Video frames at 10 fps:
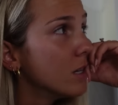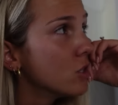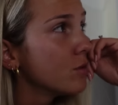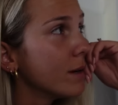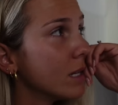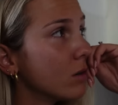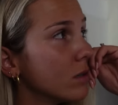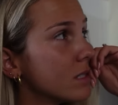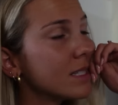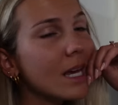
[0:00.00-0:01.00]
Do my little
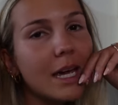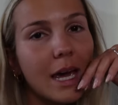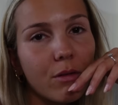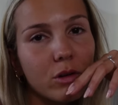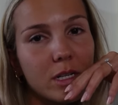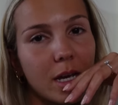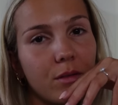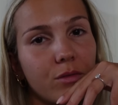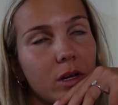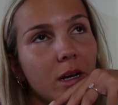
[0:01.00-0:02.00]
skincare routine
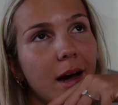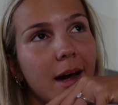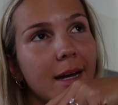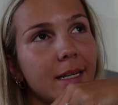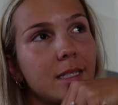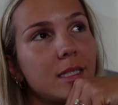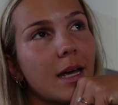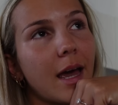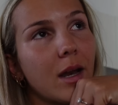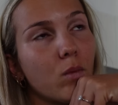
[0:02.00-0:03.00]
for you guys
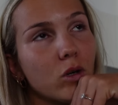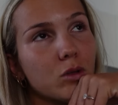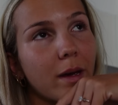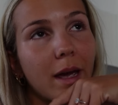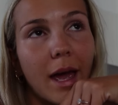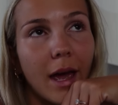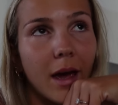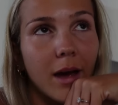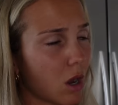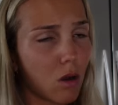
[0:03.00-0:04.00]
and wash my
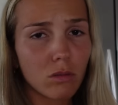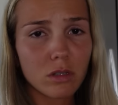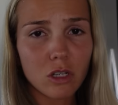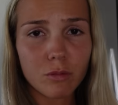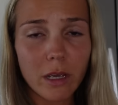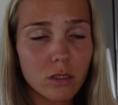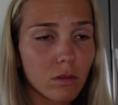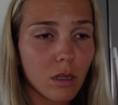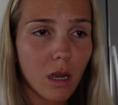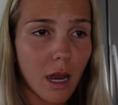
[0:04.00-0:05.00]
hair. I'll touch base
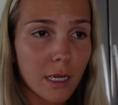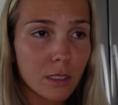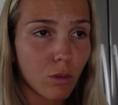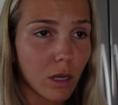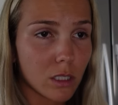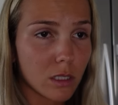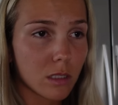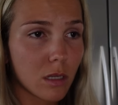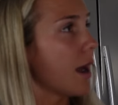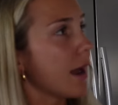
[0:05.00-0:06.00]
with you guys
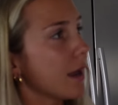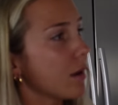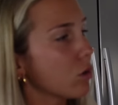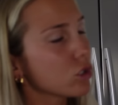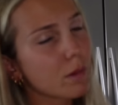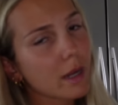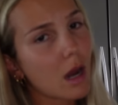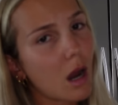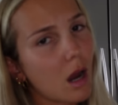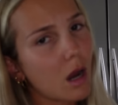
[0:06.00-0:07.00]
once I wash my
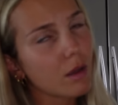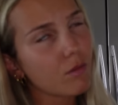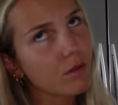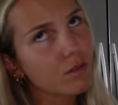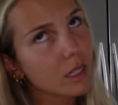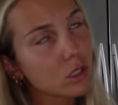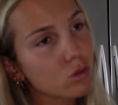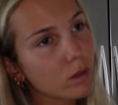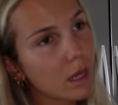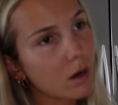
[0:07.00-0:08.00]
car if I feel like
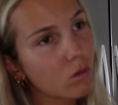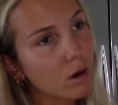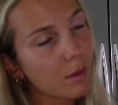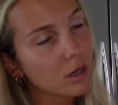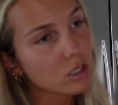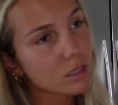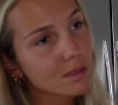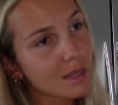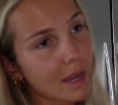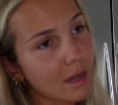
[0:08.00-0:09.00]
doing that or I might
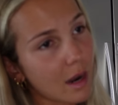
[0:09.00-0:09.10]
just take a